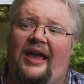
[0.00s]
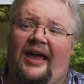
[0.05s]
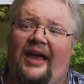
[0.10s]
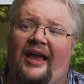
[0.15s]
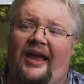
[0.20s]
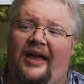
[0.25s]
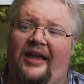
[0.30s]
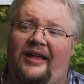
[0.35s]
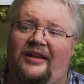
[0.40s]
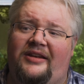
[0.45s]

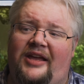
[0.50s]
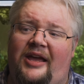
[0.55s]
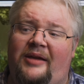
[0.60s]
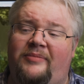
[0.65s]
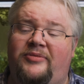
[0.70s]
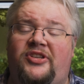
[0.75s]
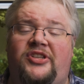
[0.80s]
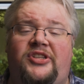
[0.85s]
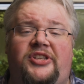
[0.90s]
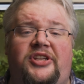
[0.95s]
and
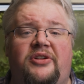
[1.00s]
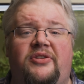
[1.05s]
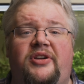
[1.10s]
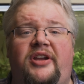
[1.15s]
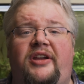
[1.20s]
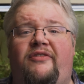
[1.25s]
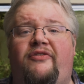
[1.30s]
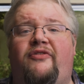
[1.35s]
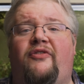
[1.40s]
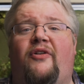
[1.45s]
am
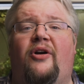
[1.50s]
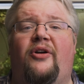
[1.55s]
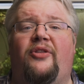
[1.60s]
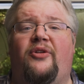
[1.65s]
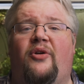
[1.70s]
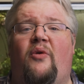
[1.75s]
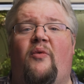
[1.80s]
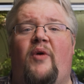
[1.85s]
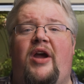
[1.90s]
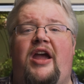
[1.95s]
steering
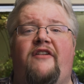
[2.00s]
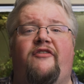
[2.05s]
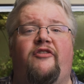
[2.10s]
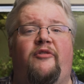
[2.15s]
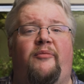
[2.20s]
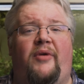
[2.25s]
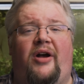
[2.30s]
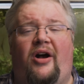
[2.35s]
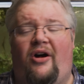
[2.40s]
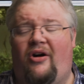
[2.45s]
farther away
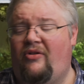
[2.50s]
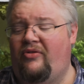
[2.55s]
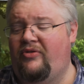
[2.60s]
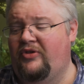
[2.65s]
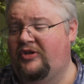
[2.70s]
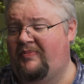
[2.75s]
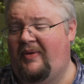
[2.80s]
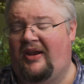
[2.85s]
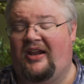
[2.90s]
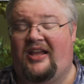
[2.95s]
from all
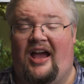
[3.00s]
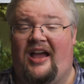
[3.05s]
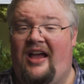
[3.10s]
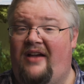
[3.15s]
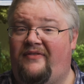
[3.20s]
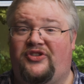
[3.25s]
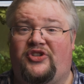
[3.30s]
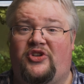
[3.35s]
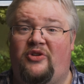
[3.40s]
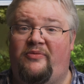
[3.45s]
those medications? I
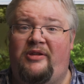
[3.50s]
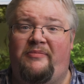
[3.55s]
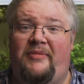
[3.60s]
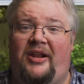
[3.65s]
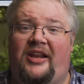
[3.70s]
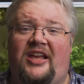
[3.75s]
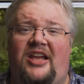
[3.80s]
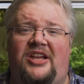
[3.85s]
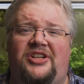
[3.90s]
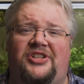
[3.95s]
have so many
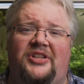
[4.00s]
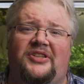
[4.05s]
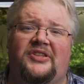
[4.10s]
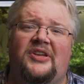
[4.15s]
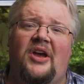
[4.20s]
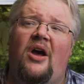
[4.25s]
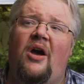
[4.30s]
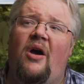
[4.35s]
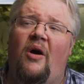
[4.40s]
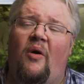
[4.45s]
medications.
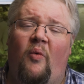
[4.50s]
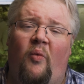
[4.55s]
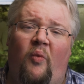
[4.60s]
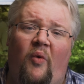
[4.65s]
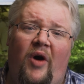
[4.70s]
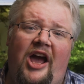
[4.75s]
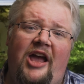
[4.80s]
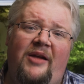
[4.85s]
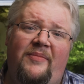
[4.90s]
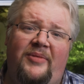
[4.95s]

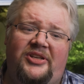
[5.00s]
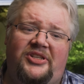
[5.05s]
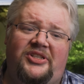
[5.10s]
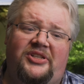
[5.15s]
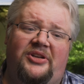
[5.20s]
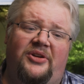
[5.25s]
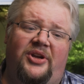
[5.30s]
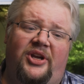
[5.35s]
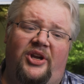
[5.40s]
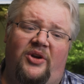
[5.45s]
Why am I
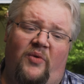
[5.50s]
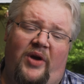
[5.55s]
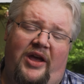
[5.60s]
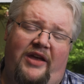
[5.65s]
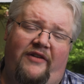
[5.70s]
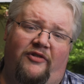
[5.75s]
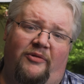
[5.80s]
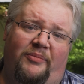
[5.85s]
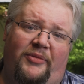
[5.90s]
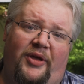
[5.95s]
steering
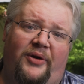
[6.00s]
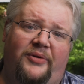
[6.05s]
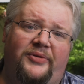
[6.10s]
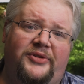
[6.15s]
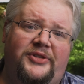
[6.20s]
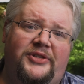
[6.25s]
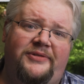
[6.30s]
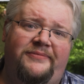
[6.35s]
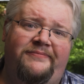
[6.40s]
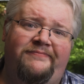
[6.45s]
away from
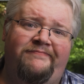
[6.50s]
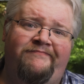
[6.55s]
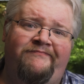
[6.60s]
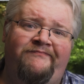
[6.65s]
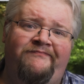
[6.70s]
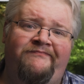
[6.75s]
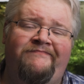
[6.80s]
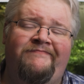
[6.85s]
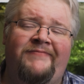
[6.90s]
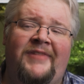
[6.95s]
those?
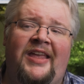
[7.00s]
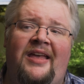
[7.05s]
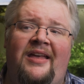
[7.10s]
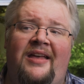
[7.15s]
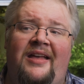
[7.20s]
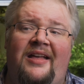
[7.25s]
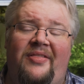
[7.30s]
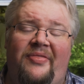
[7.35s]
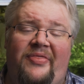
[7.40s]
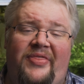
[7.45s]

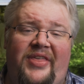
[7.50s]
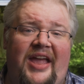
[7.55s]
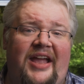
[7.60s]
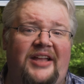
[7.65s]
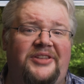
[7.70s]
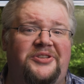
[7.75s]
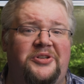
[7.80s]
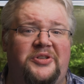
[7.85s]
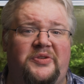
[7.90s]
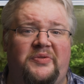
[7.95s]
The
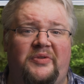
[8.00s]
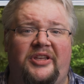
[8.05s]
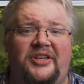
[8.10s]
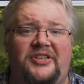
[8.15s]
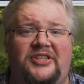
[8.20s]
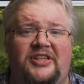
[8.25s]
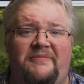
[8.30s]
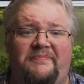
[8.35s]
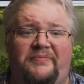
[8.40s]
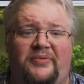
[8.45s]
answer is really
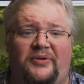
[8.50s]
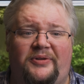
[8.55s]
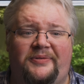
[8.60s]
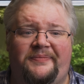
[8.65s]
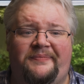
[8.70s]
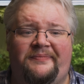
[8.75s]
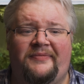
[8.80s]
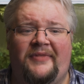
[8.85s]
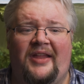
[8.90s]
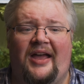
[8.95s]
simple.
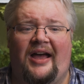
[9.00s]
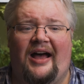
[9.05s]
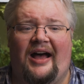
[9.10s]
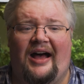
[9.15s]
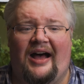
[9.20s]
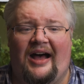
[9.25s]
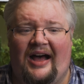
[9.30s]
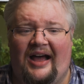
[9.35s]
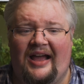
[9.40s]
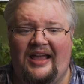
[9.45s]

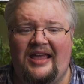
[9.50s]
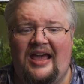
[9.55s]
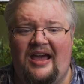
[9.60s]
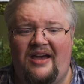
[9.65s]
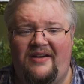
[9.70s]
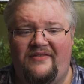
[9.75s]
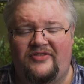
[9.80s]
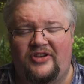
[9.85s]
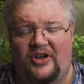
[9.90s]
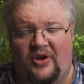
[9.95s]
I
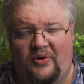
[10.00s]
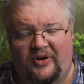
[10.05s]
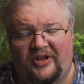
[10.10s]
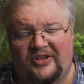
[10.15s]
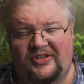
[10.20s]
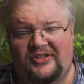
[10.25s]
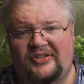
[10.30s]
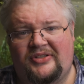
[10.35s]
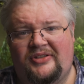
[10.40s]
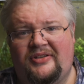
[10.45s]
have
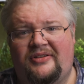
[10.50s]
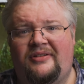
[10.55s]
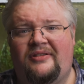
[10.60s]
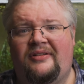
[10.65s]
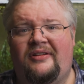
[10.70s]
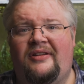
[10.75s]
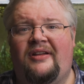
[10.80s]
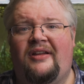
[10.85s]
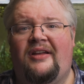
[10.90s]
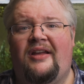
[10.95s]
noticed
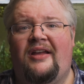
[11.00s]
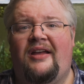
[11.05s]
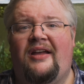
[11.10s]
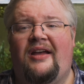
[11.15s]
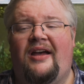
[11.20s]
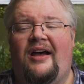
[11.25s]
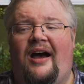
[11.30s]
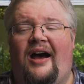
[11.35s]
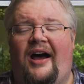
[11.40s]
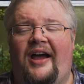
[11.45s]

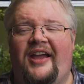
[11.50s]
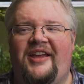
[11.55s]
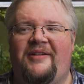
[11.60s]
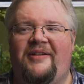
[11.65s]
I